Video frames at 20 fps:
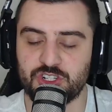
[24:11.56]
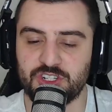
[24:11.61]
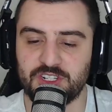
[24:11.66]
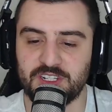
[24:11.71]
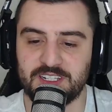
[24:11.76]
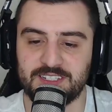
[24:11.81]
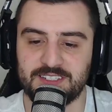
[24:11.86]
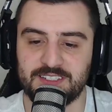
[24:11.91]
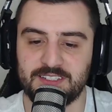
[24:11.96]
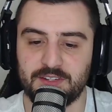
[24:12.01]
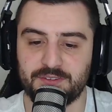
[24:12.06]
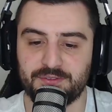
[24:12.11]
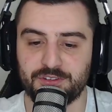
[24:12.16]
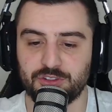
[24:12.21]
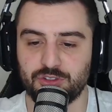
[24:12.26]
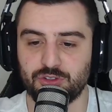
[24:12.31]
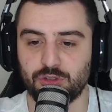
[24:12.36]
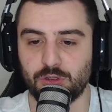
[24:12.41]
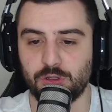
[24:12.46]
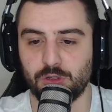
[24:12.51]
is
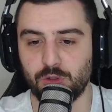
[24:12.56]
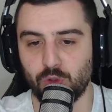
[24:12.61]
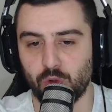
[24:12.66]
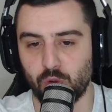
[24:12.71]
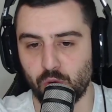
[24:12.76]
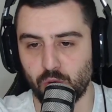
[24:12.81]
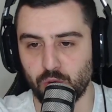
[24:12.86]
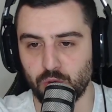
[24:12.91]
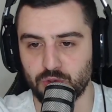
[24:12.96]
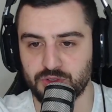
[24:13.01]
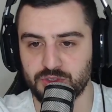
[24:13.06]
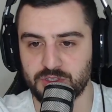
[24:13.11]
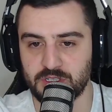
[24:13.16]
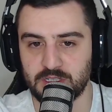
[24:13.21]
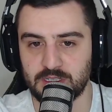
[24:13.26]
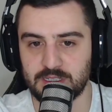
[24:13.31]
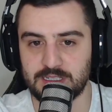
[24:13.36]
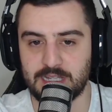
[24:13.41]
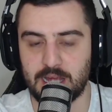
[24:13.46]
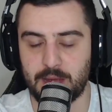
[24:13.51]
different to laws.
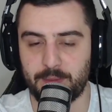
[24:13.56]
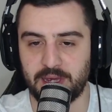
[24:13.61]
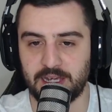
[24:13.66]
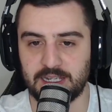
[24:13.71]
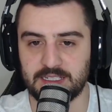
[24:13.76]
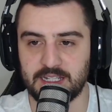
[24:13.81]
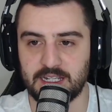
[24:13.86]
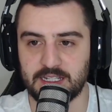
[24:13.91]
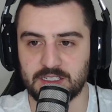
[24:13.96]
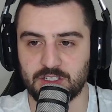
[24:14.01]
Does that make sense?